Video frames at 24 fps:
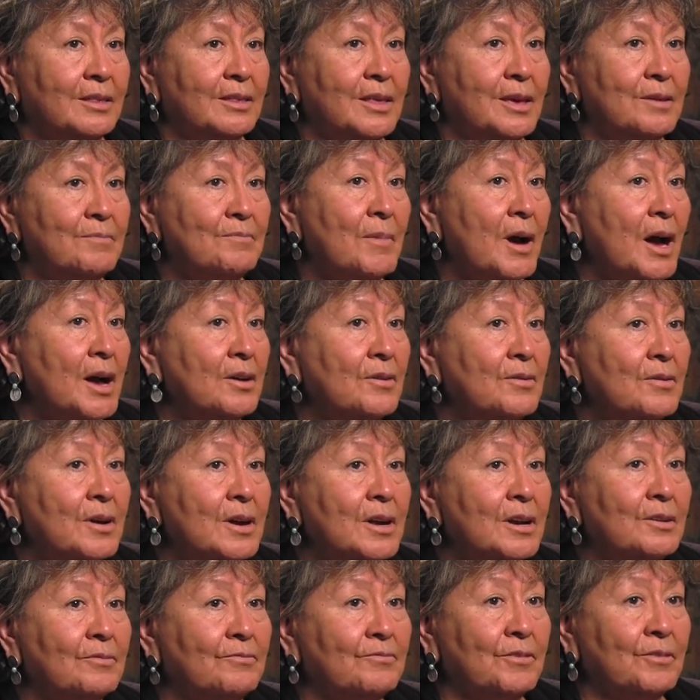They
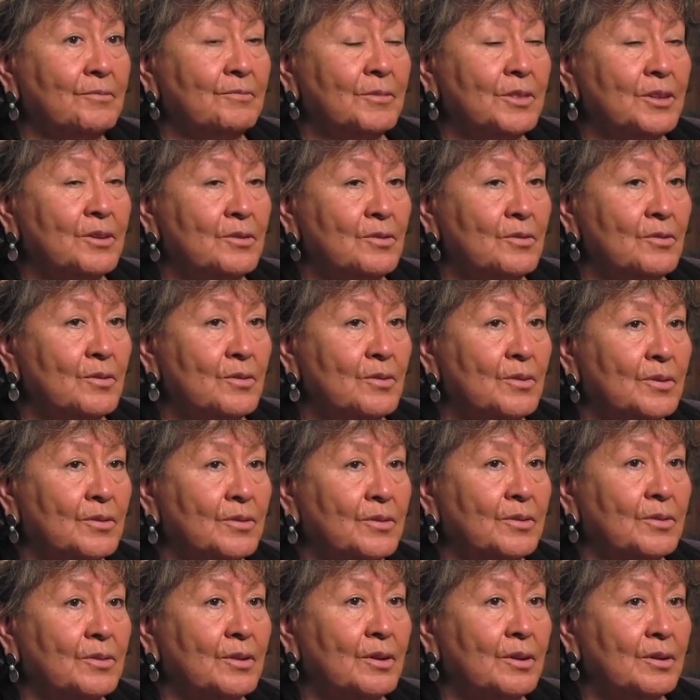migrated from the
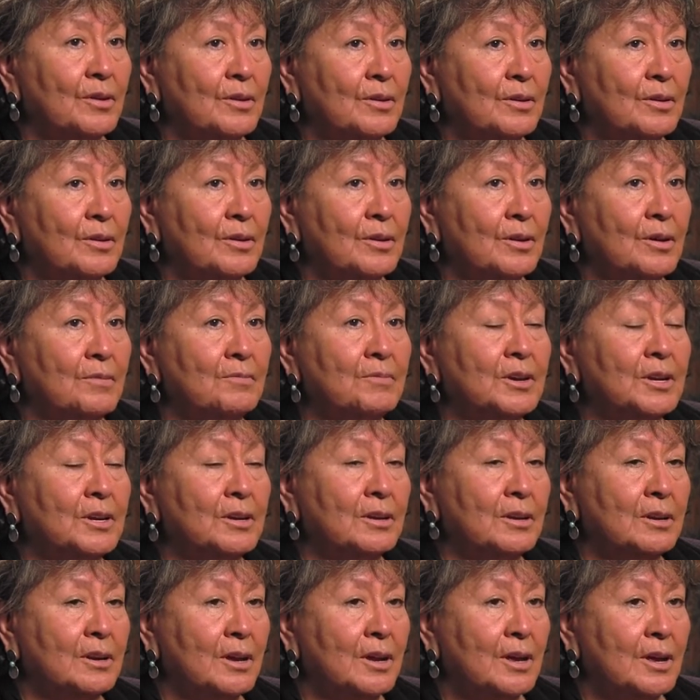north, coming